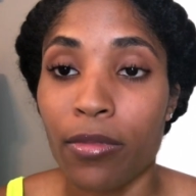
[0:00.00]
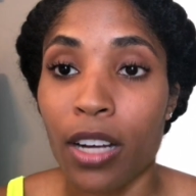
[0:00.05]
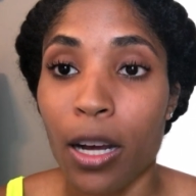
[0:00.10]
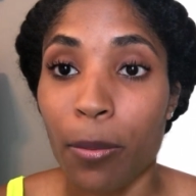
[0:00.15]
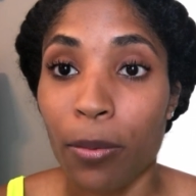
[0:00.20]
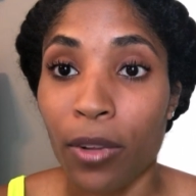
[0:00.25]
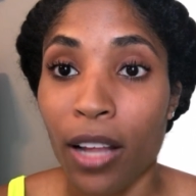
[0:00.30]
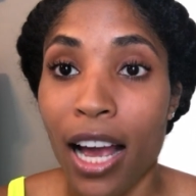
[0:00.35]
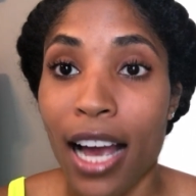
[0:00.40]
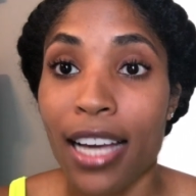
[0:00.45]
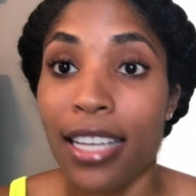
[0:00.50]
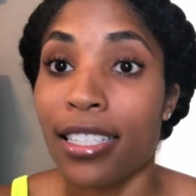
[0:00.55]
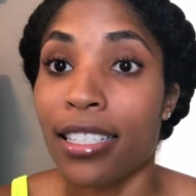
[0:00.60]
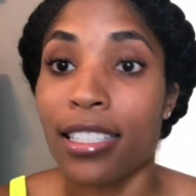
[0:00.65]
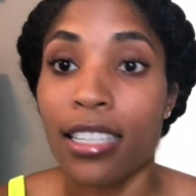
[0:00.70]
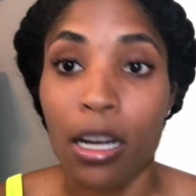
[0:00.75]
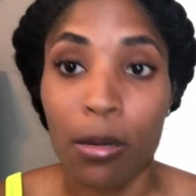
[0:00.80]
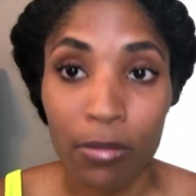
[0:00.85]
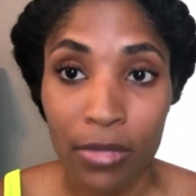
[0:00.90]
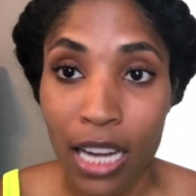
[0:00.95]
apply
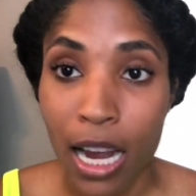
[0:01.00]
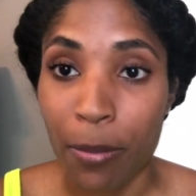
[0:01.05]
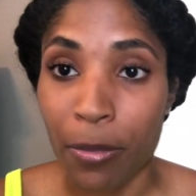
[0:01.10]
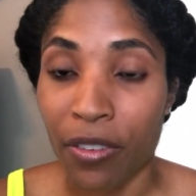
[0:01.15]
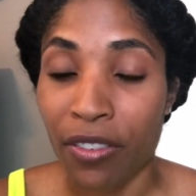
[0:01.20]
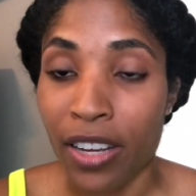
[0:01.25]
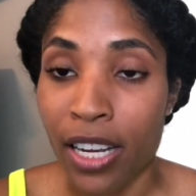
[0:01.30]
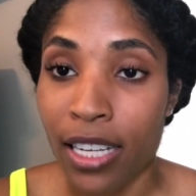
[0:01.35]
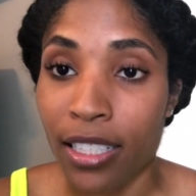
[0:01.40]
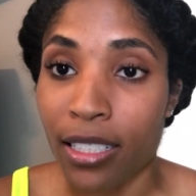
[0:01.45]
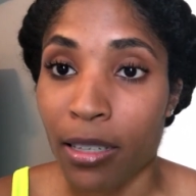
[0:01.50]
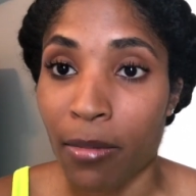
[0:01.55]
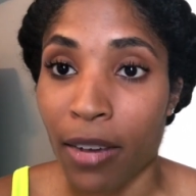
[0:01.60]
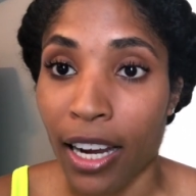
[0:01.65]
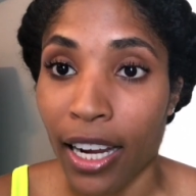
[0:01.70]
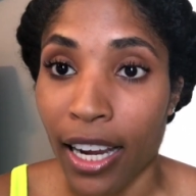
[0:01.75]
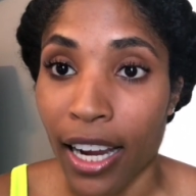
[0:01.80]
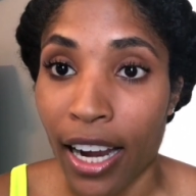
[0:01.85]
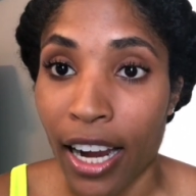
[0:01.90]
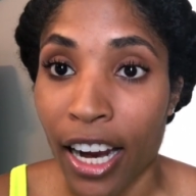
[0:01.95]
some type of heat to
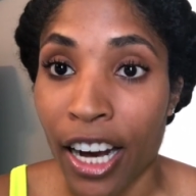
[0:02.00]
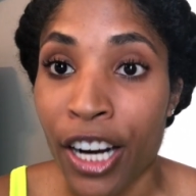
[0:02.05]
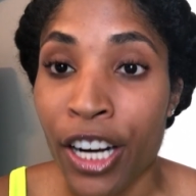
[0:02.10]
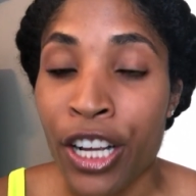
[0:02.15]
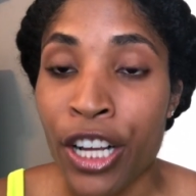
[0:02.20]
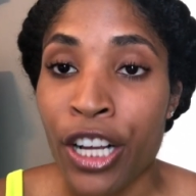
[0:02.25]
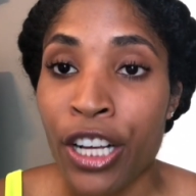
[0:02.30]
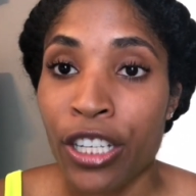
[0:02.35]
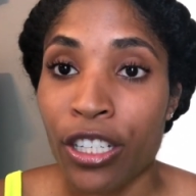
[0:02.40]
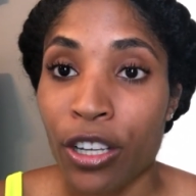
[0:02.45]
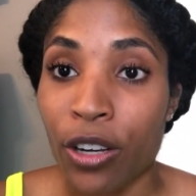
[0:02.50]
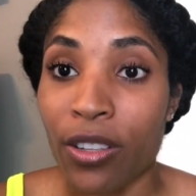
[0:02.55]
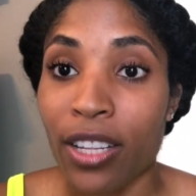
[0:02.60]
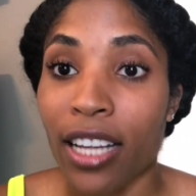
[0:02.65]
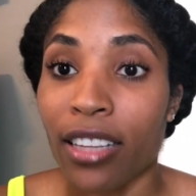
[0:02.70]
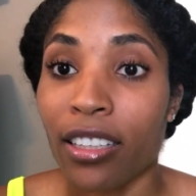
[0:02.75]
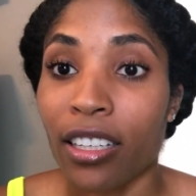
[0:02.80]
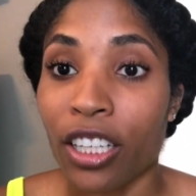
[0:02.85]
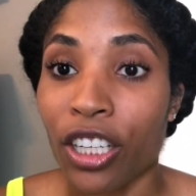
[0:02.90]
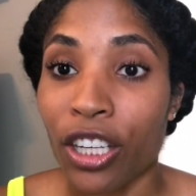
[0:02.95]
my hair so
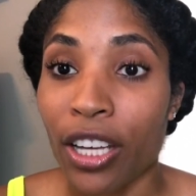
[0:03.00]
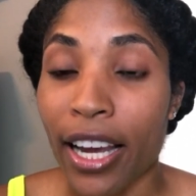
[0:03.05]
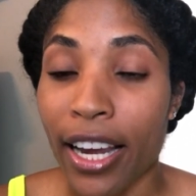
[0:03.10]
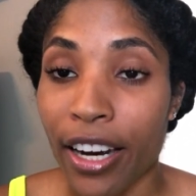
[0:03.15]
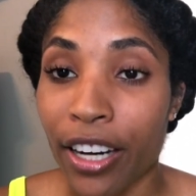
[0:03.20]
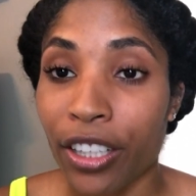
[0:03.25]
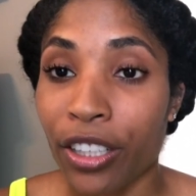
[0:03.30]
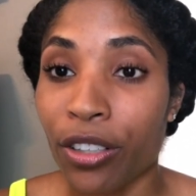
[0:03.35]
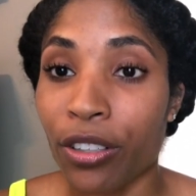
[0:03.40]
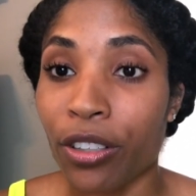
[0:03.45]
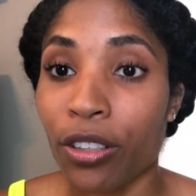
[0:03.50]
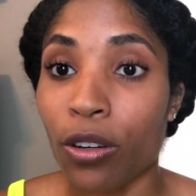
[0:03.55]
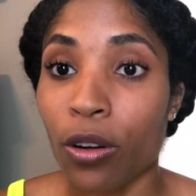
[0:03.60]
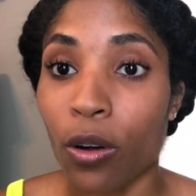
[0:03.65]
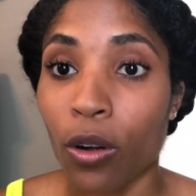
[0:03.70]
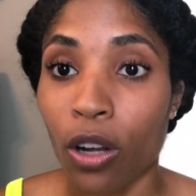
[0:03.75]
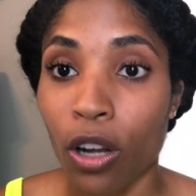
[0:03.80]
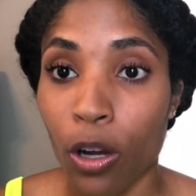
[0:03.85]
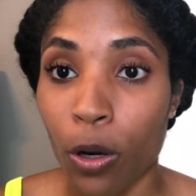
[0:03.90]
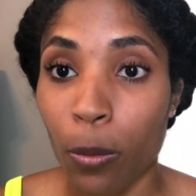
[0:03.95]
that the hair
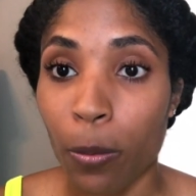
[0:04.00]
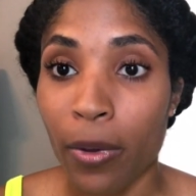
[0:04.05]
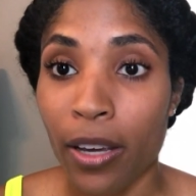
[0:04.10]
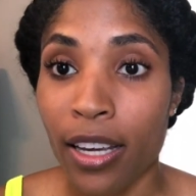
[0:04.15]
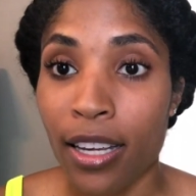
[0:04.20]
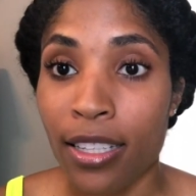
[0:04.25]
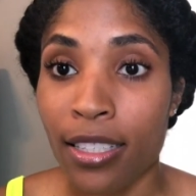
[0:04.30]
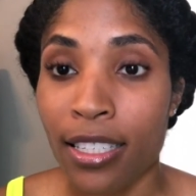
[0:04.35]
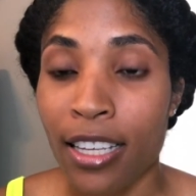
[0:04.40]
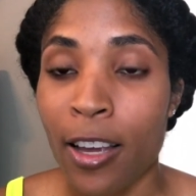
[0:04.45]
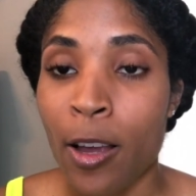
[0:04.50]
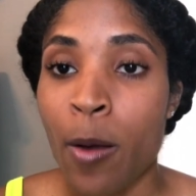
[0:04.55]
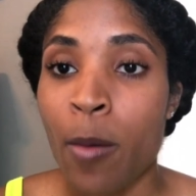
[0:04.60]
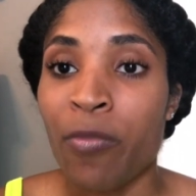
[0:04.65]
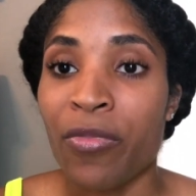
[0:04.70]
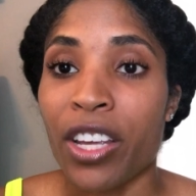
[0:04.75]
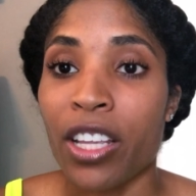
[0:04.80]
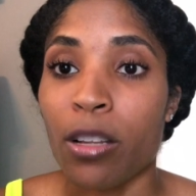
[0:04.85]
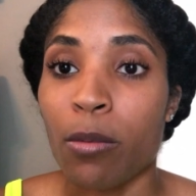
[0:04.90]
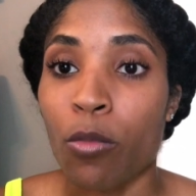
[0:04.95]
cuticle opens
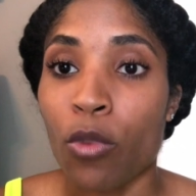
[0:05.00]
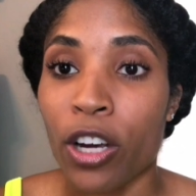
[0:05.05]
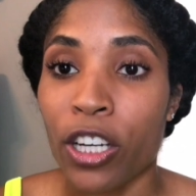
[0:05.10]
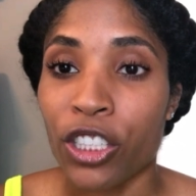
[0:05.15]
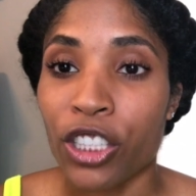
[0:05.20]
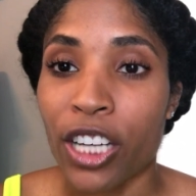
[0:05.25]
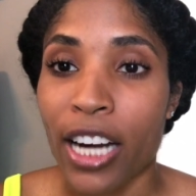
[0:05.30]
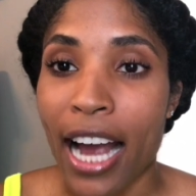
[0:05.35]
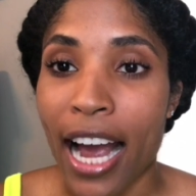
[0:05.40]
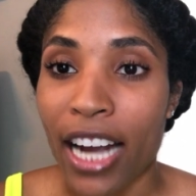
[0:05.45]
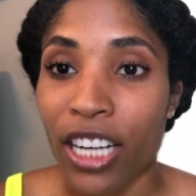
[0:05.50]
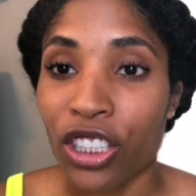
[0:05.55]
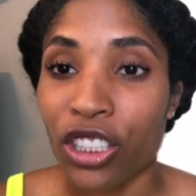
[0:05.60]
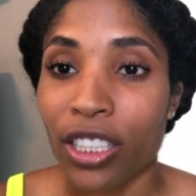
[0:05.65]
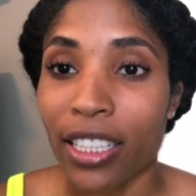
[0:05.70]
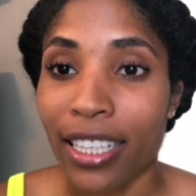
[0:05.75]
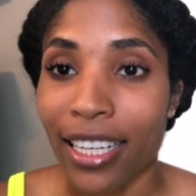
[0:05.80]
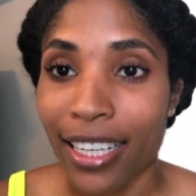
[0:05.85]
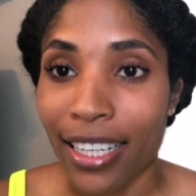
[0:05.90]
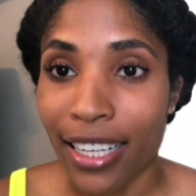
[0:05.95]
and the moisture
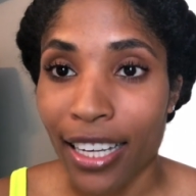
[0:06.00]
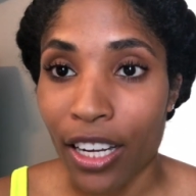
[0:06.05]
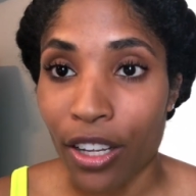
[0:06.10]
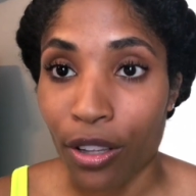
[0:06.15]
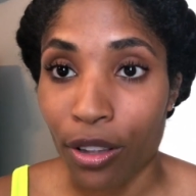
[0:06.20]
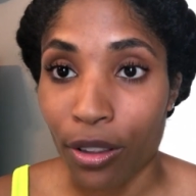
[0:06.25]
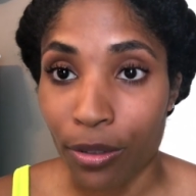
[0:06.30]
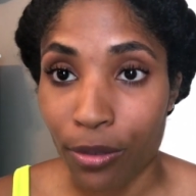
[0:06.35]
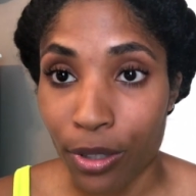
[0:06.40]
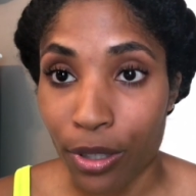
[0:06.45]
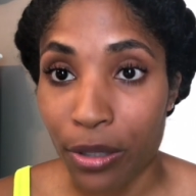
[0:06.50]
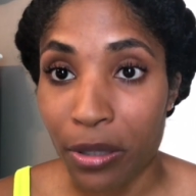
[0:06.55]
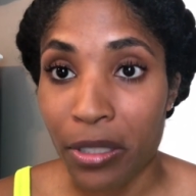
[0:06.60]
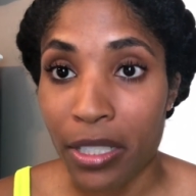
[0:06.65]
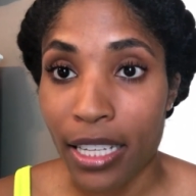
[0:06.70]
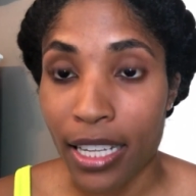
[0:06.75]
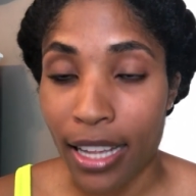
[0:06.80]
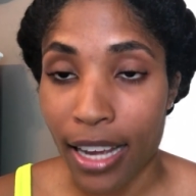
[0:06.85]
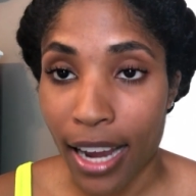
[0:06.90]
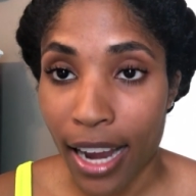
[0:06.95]
actually can get through
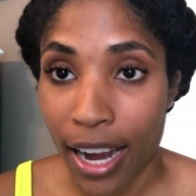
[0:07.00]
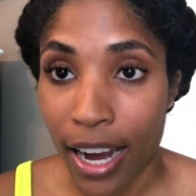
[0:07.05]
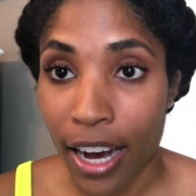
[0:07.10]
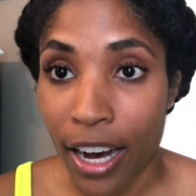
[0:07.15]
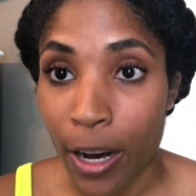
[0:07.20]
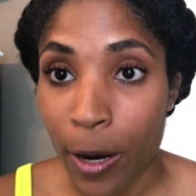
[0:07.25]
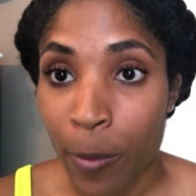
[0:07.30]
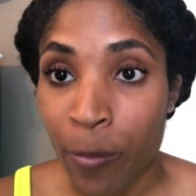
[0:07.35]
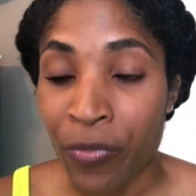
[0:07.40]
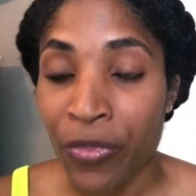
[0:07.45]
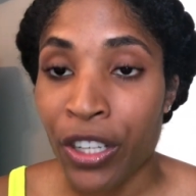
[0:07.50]
to the hair.